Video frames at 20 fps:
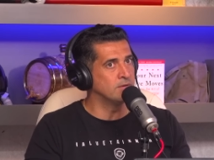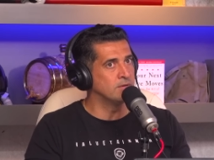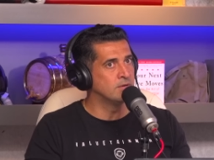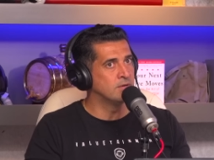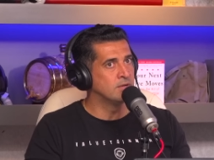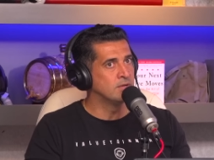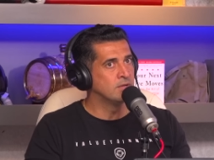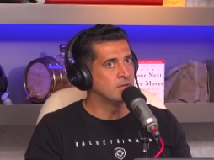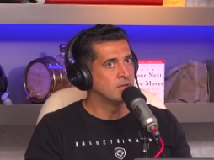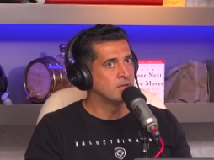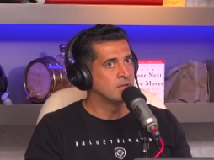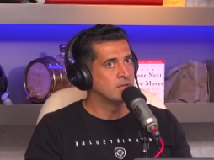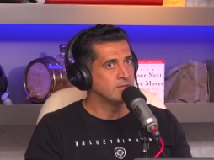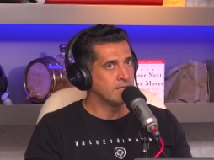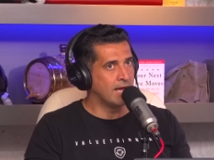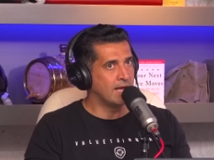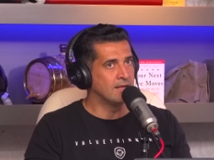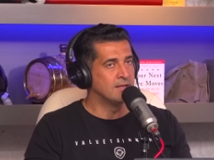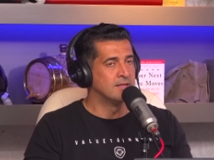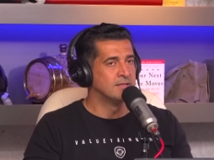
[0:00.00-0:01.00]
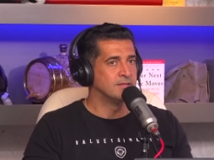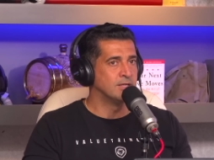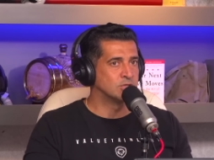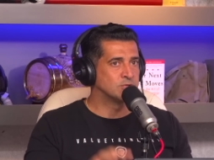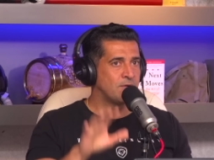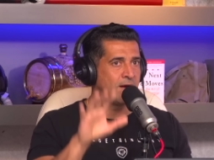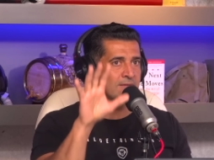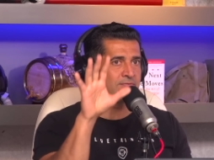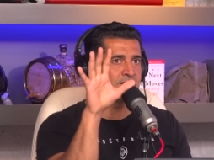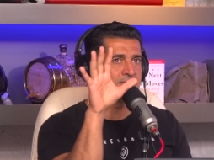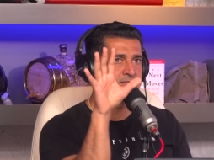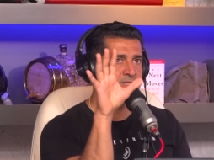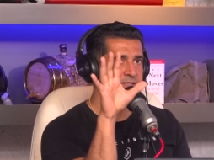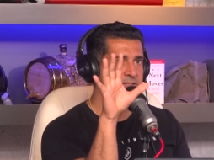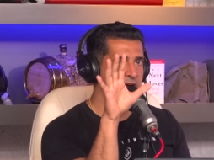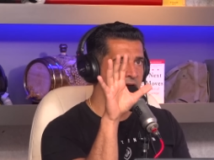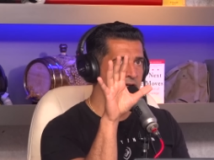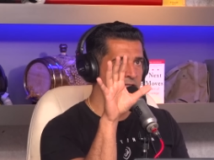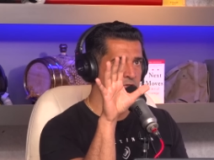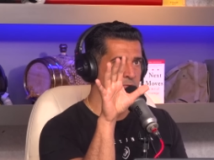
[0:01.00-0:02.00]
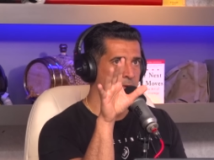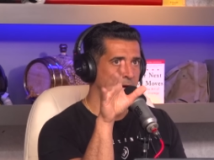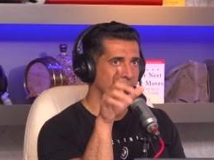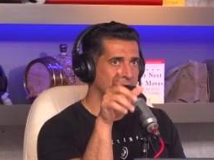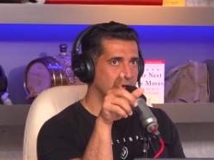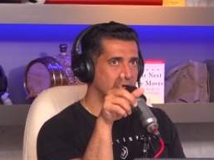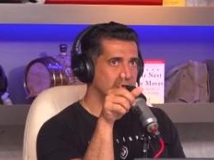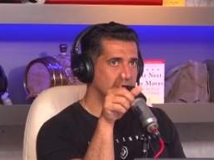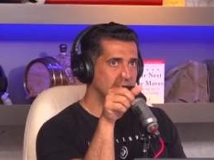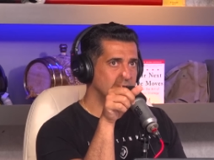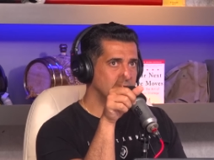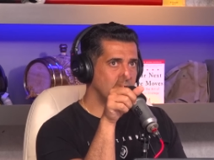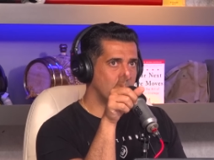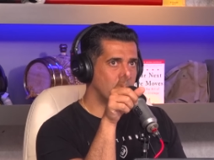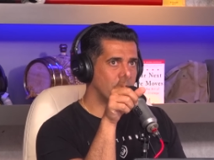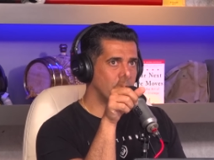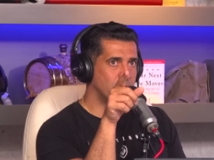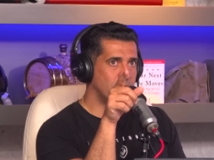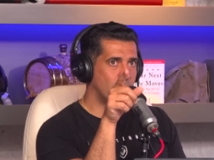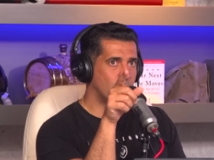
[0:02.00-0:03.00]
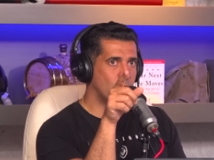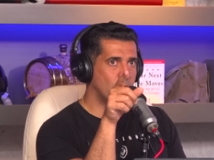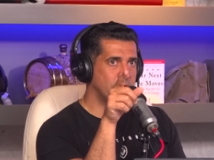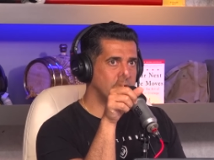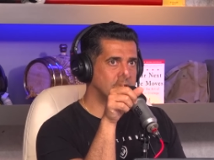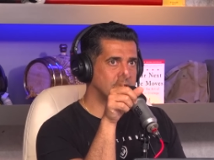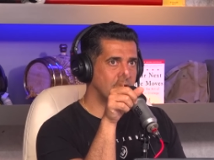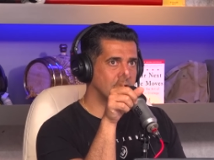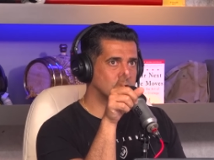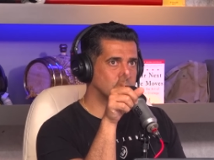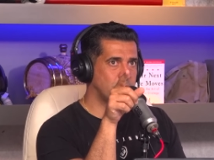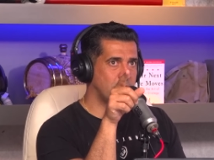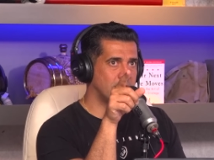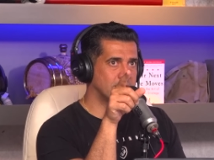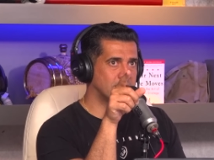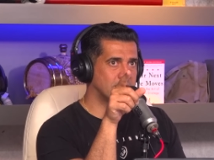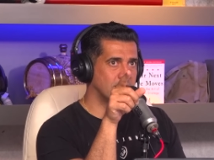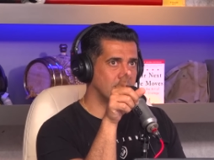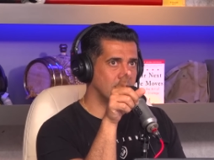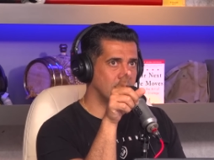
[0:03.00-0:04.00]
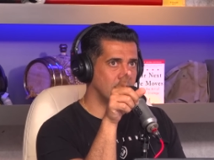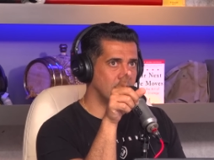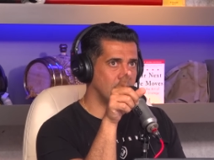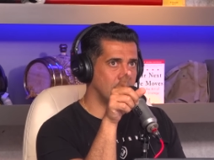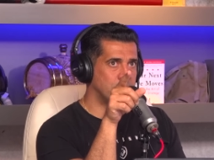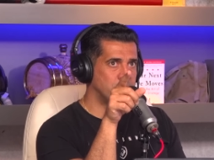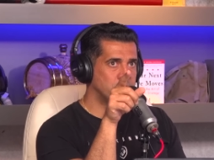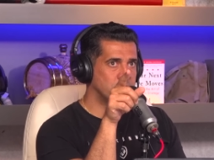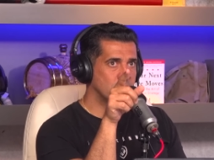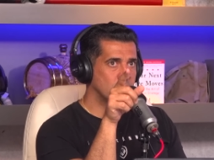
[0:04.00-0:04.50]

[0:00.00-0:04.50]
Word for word: What? Yeah. There's five things he talks about. Number, number one, he talks about uh, uh,